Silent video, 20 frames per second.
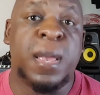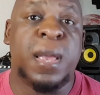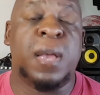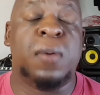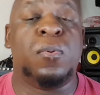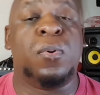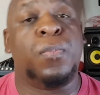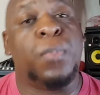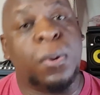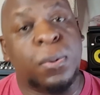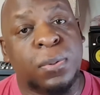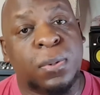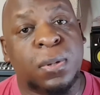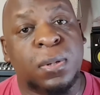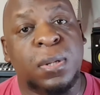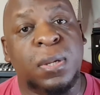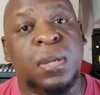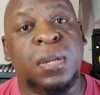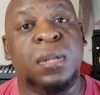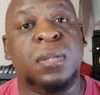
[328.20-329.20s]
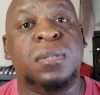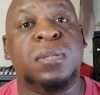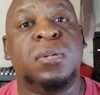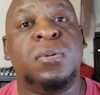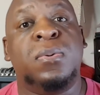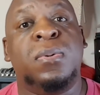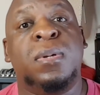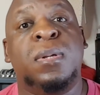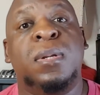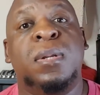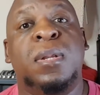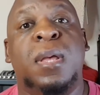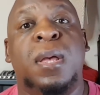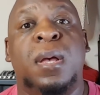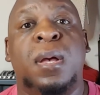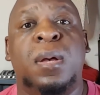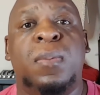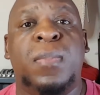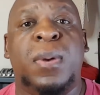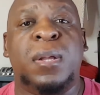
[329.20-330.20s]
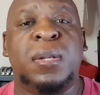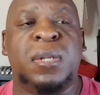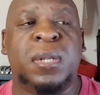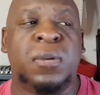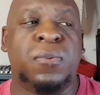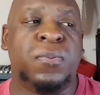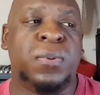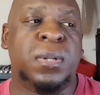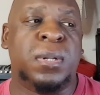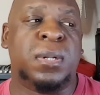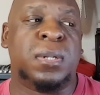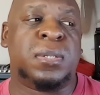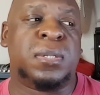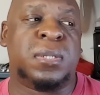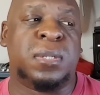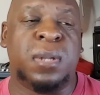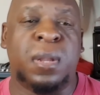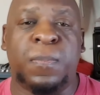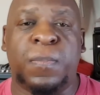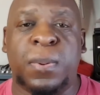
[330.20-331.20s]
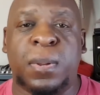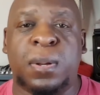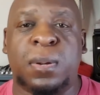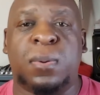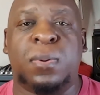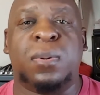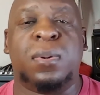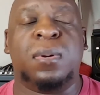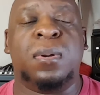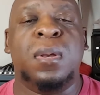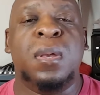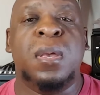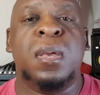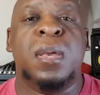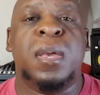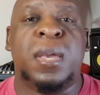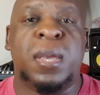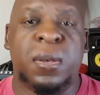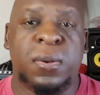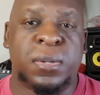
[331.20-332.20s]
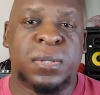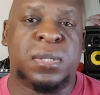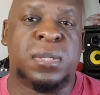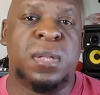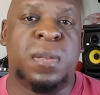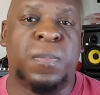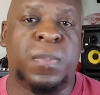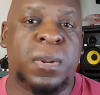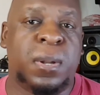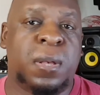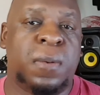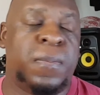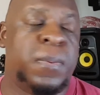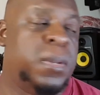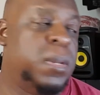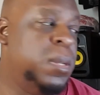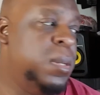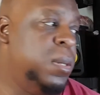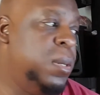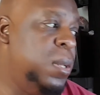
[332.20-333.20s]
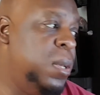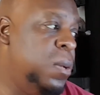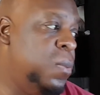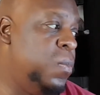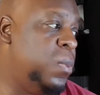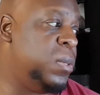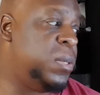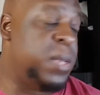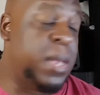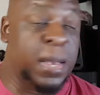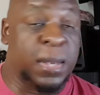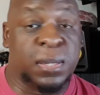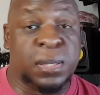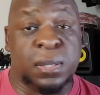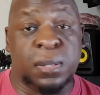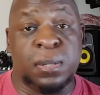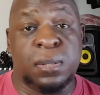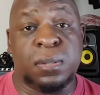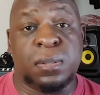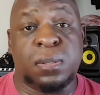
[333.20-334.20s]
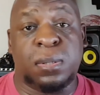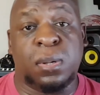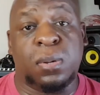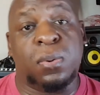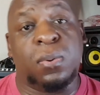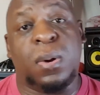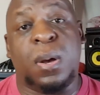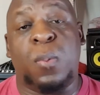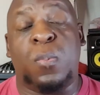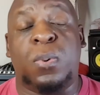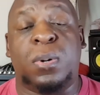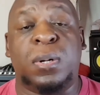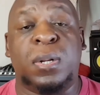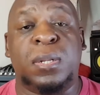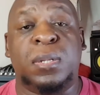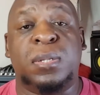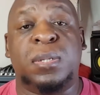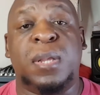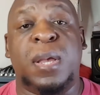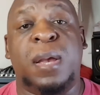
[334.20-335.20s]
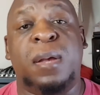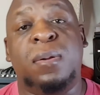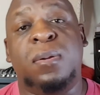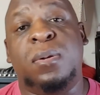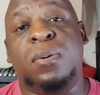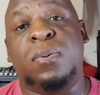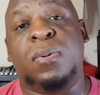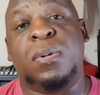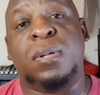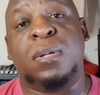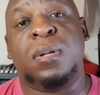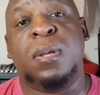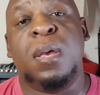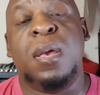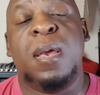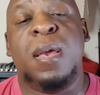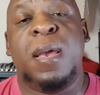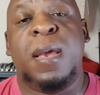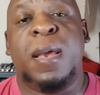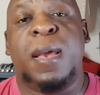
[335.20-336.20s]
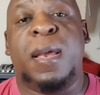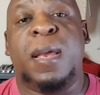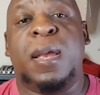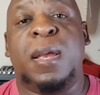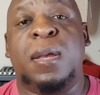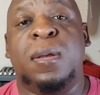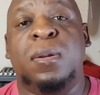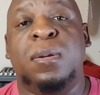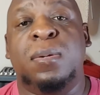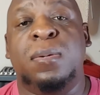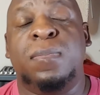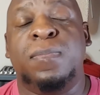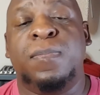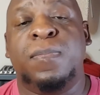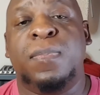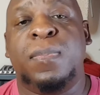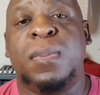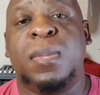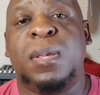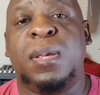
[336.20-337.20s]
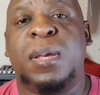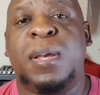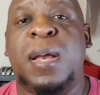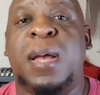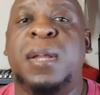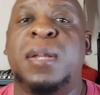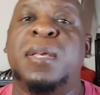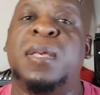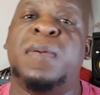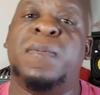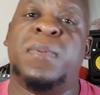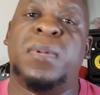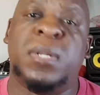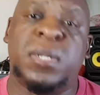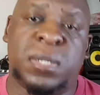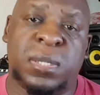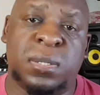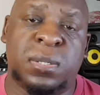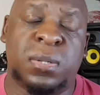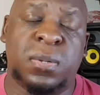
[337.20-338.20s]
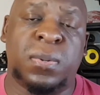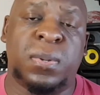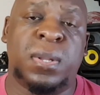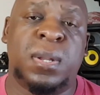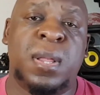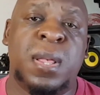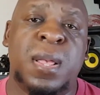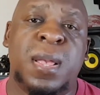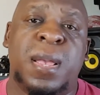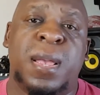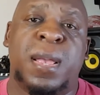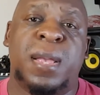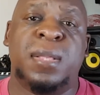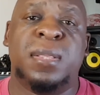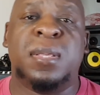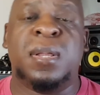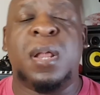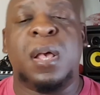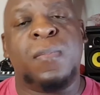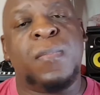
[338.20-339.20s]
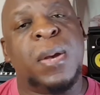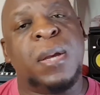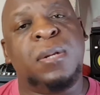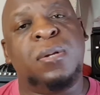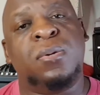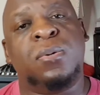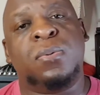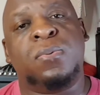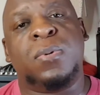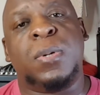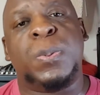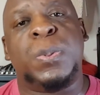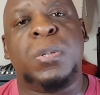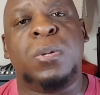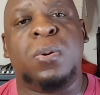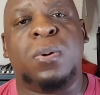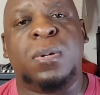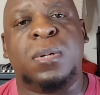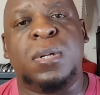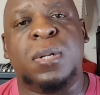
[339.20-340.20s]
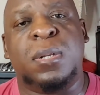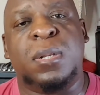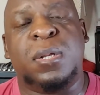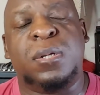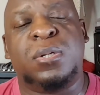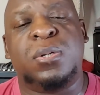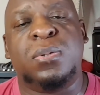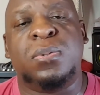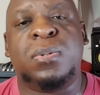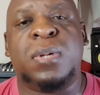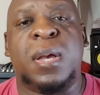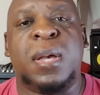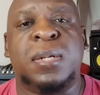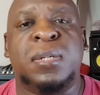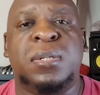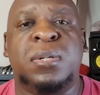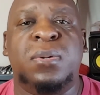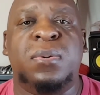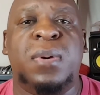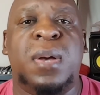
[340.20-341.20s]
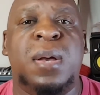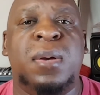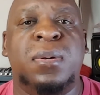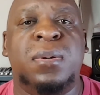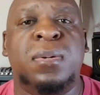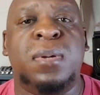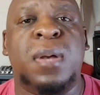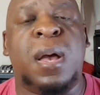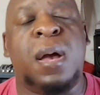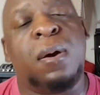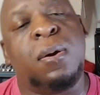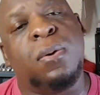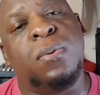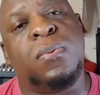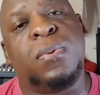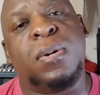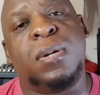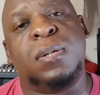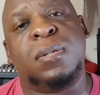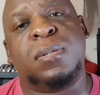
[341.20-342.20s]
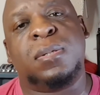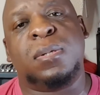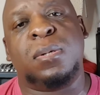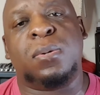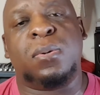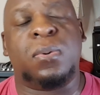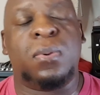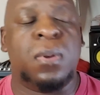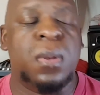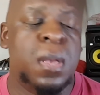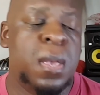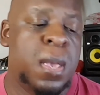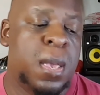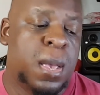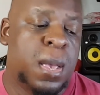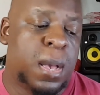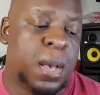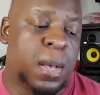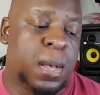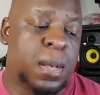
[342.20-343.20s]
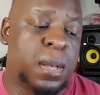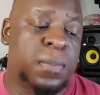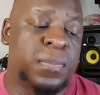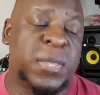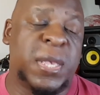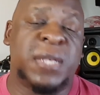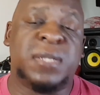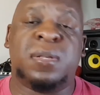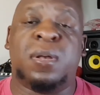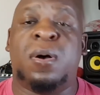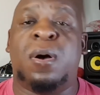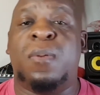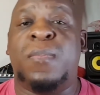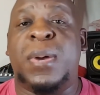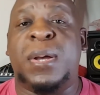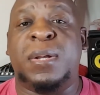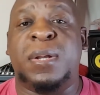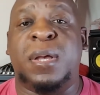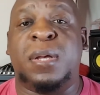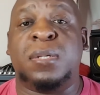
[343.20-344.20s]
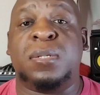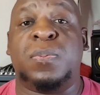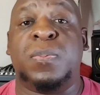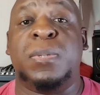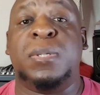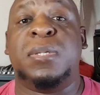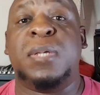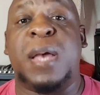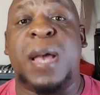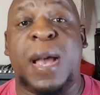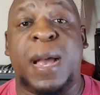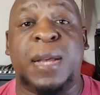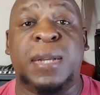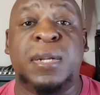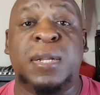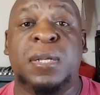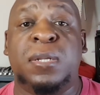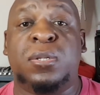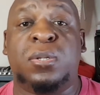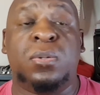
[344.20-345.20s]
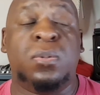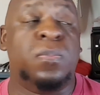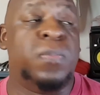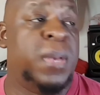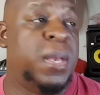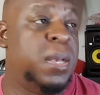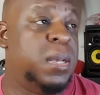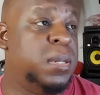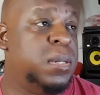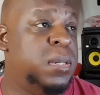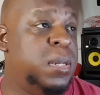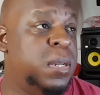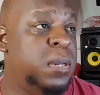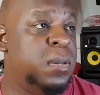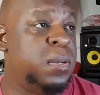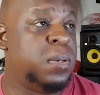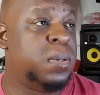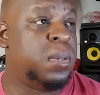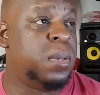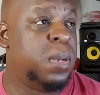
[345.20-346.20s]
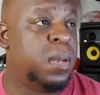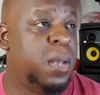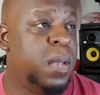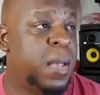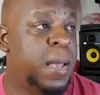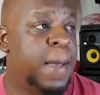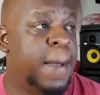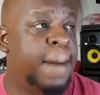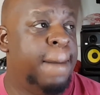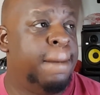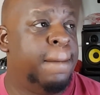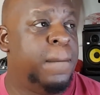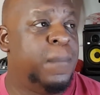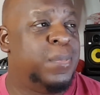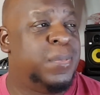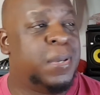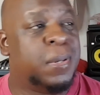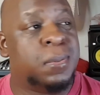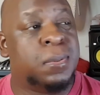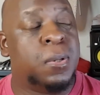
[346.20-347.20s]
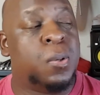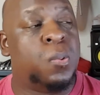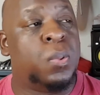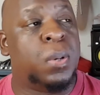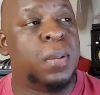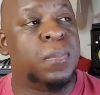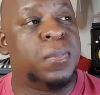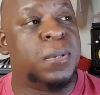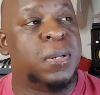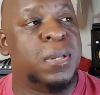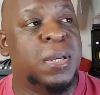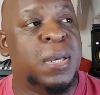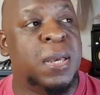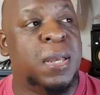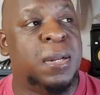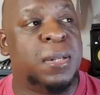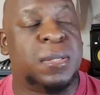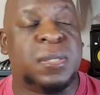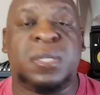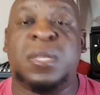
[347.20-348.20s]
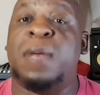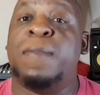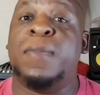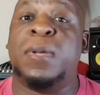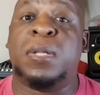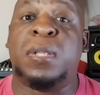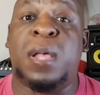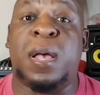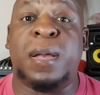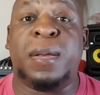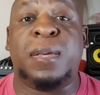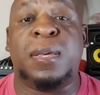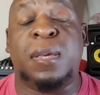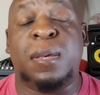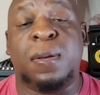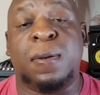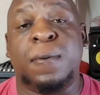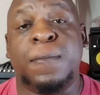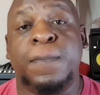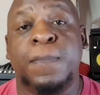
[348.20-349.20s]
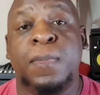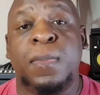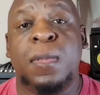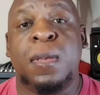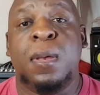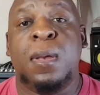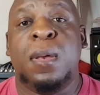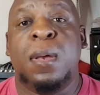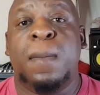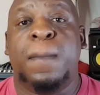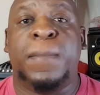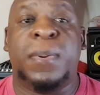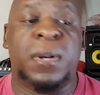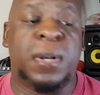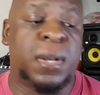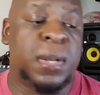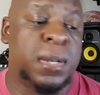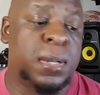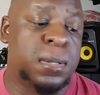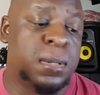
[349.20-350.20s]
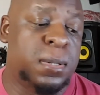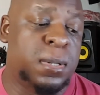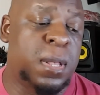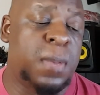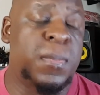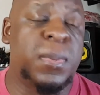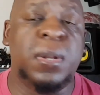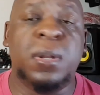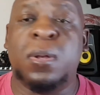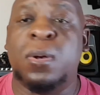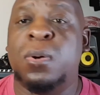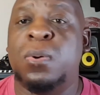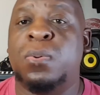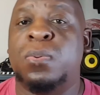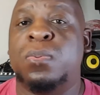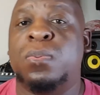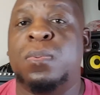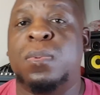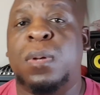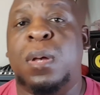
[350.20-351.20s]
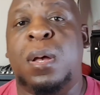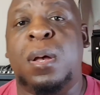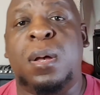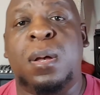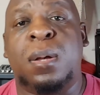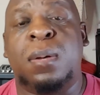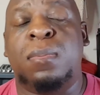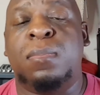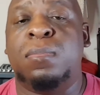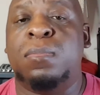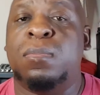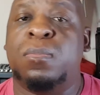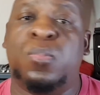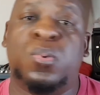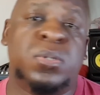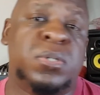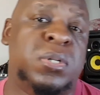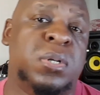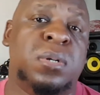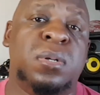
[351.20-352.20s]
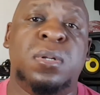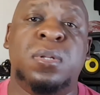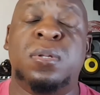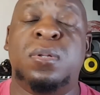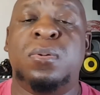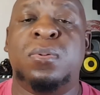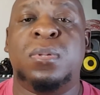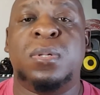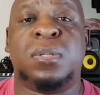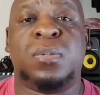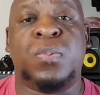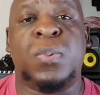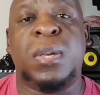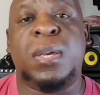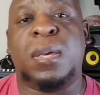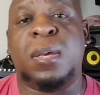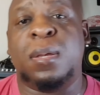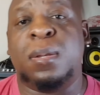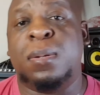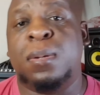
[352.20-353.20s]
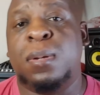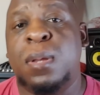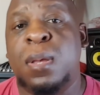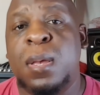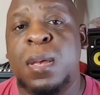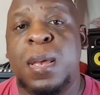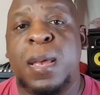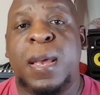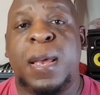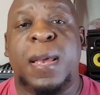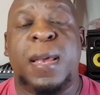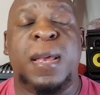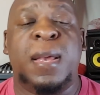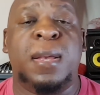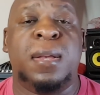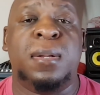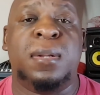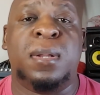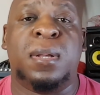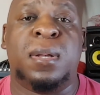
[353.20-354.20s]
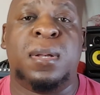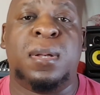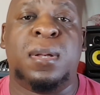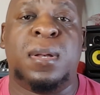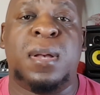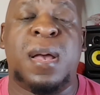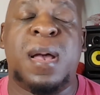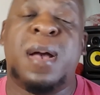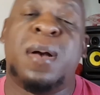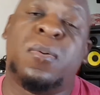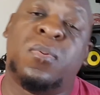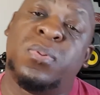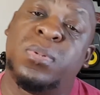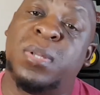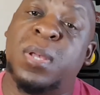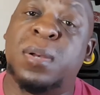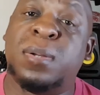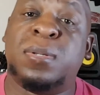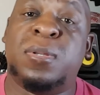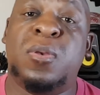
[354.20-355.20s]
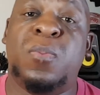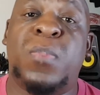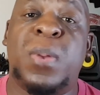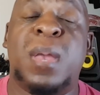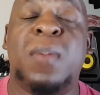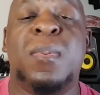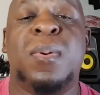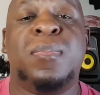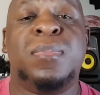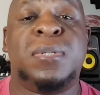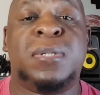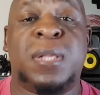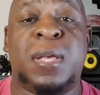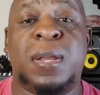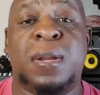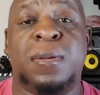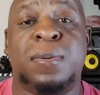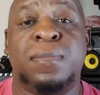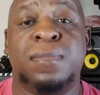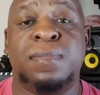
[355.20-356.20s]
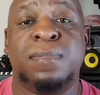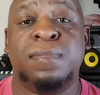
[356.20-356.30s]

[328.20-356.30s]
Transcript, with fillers: And we're both going to get into it. Um, I did read a snippet or hear a snippet of it, and it was excellent. So I want to download it and kind of give a listen to it and then I might do a review on it and let you guys know how, how it was. So um, that's all my announcements. I need to make dinner. Don't know what I'm going to eat. It's 7 o'clock here. But let me know um, what you're going to do this weekend. And uh, I will talk to you band members later.